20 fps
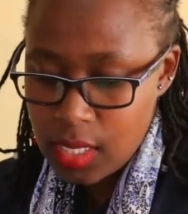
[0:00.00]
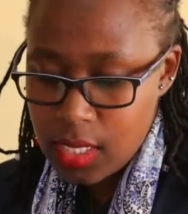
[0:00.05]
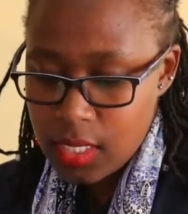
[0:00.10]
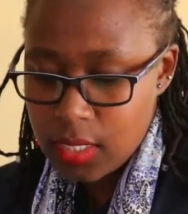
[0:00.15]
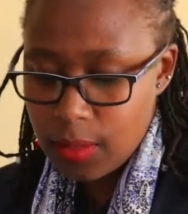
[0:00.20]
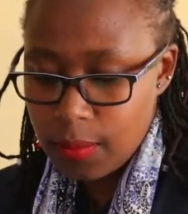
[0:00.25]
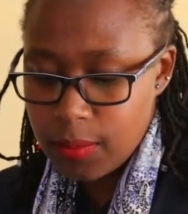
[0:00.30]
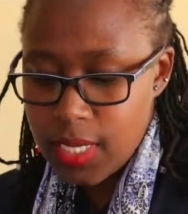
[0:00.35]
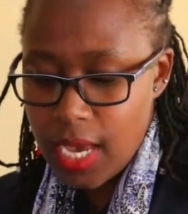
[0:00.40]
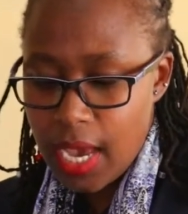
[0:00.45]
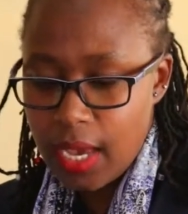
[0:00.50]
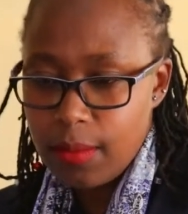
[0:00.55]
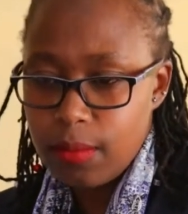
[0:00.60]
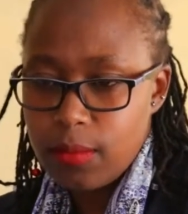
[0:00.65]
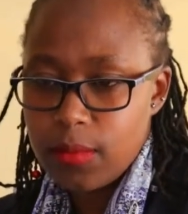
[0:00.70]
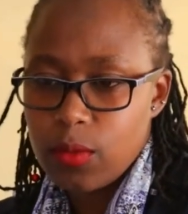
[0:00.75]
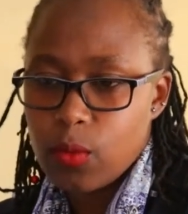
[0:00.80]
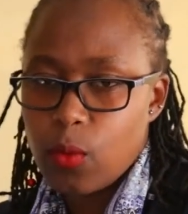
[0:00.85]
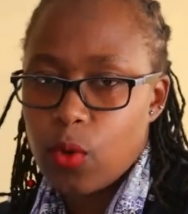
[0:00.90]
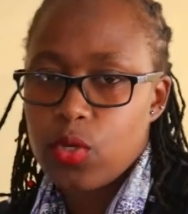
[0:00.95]

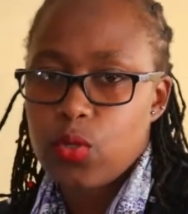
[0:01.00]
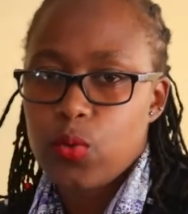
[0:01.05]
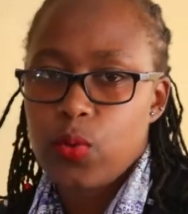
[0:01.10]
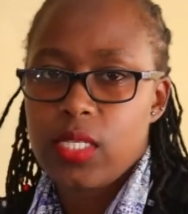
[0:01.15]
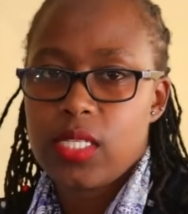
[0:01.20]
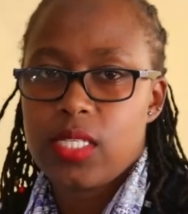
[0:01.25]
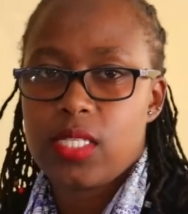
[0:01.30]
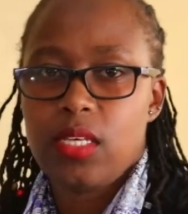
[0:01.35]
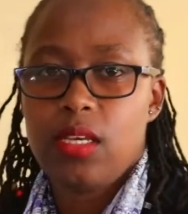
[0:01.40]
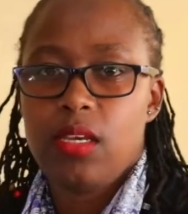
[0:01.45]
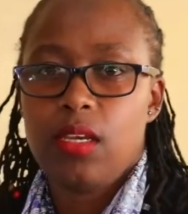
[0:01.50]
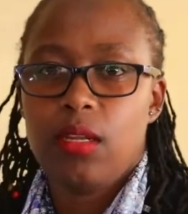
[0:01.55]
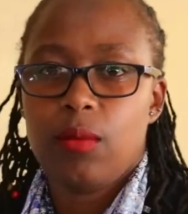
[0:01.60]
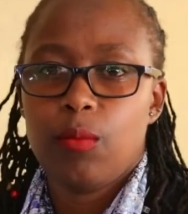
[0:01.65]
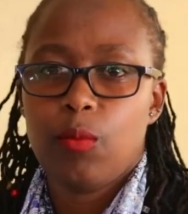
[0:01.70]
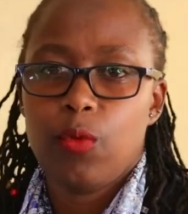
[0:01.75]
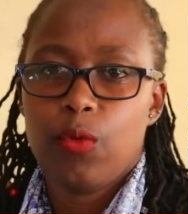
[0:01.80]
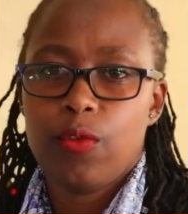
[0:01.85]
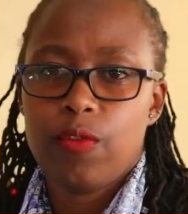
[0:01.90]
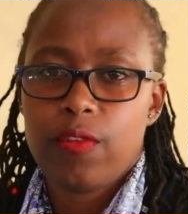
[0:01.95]
Sometimes what we see in
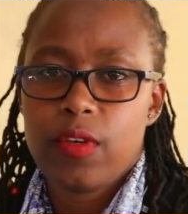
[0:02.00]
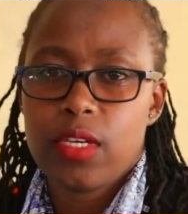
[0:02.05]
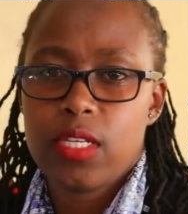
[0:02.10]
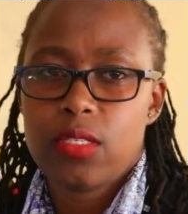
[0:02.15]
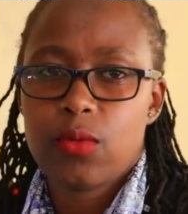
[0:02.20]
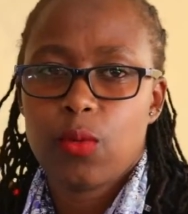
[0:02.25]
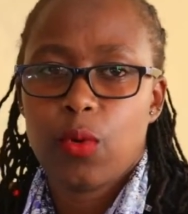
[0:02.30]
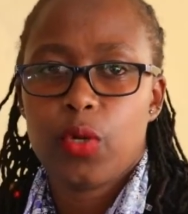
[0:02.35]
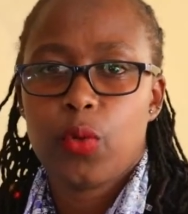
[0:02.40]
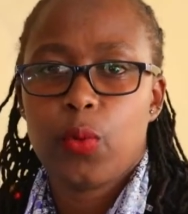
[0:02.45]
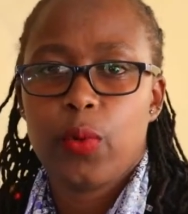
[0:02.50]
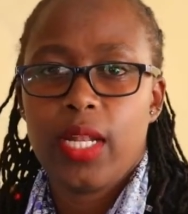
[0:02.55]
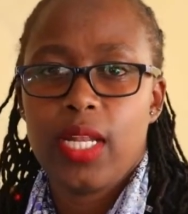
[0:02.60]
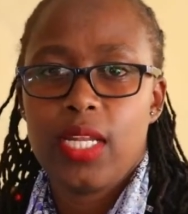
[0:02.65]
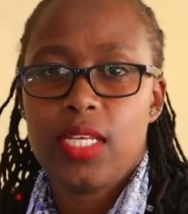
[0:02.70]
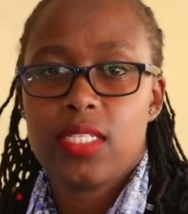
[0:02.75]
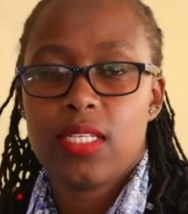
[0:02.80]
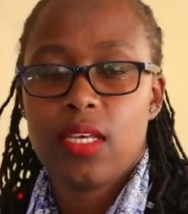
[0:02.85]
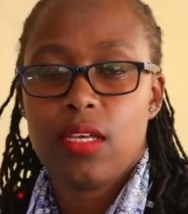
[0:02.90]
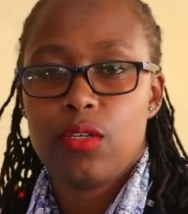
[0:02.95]
movies, what we
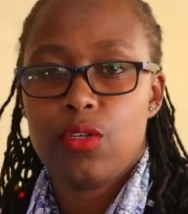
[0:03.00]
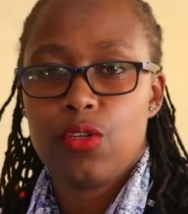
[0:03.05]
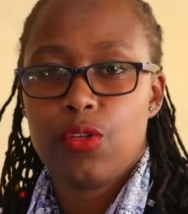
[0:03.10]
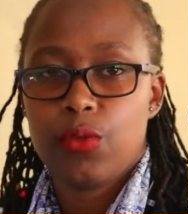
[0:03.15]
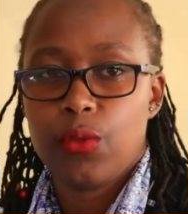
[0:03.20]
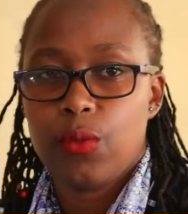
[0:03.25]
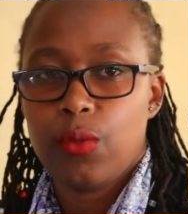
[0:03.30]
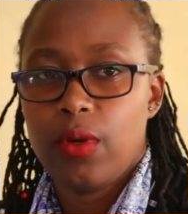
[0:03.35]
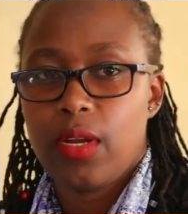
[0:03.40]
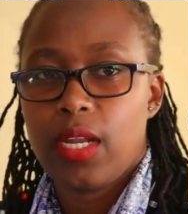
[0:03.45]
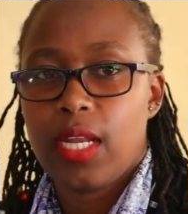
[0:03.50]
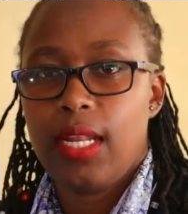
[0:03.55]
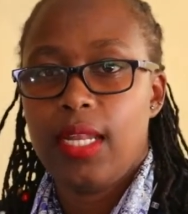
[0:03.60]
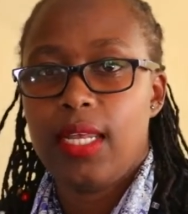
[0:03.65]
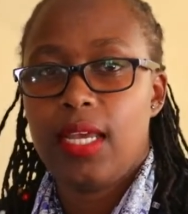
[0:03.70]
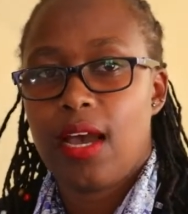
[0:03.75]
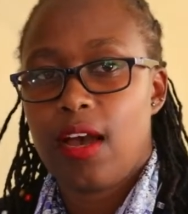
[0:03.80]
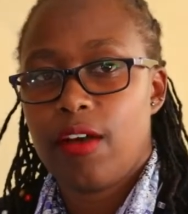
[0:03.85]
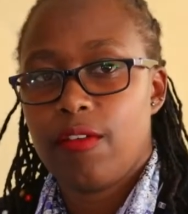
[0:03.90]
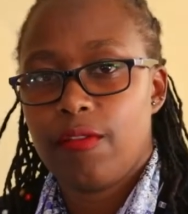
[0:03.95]
listen to,
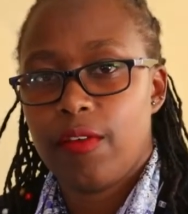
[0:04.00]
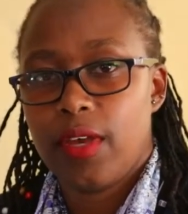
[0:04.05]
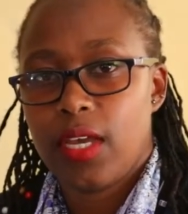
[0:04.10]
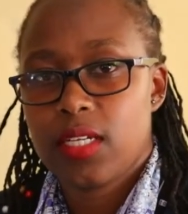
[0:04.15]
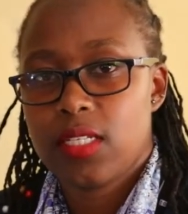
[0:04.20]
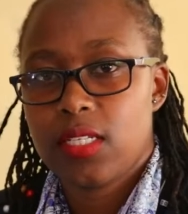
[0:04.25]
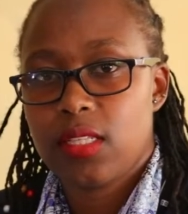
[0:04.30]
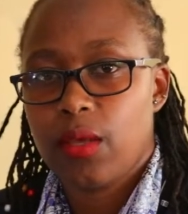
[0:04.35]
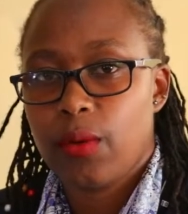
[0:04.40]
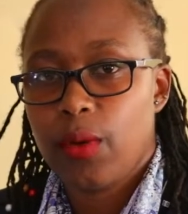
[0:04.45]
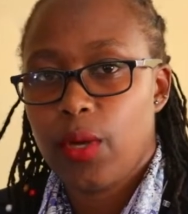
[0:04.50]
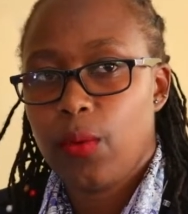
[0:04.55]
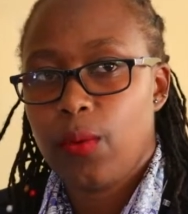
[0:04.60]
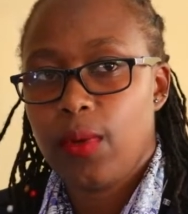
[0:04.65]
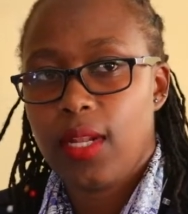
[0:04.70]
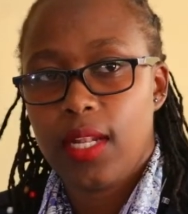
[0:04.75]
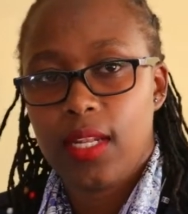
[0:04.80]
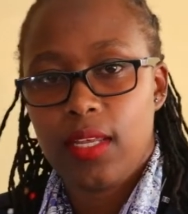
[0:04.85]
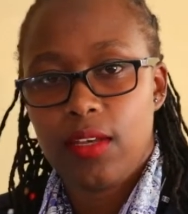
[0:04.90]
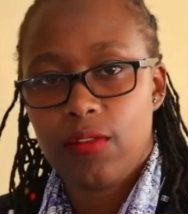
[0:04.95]
really affect the way
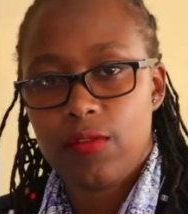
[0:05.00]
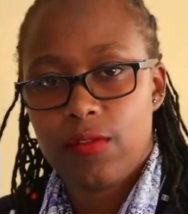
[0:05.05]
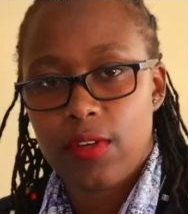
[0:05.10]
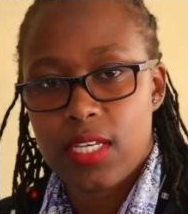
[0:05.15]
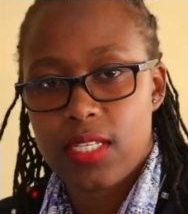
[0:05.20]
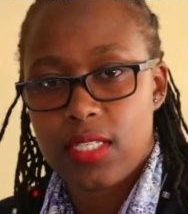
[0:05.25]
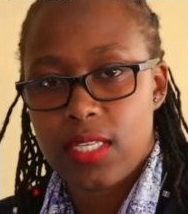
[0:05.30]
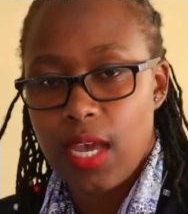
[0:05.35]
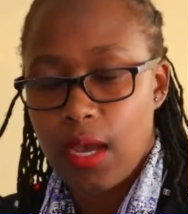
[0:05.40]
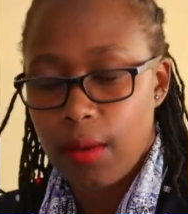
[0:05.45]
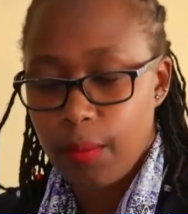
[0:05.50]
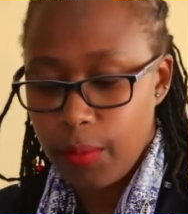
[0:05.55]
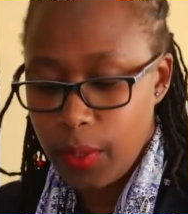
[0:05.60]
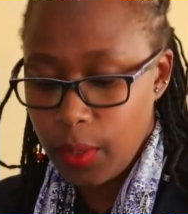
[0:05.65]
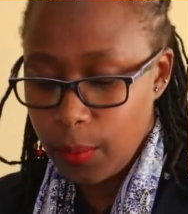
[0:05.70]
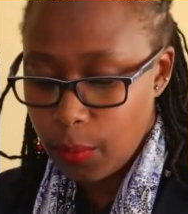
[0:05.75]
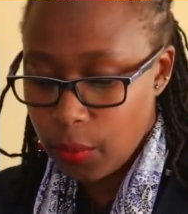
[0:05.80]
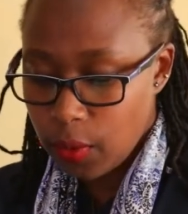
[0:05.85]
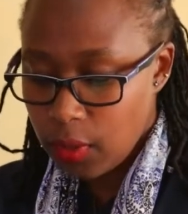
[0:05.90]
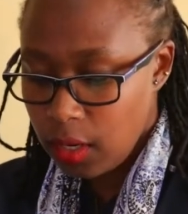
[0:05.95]
we live as young
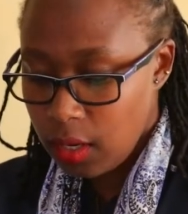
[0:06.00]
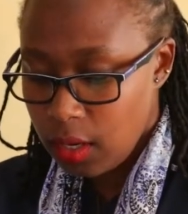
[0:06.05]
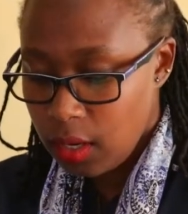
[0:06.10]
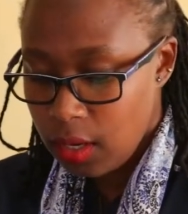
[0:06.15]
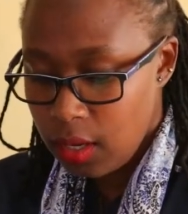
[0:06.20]
people.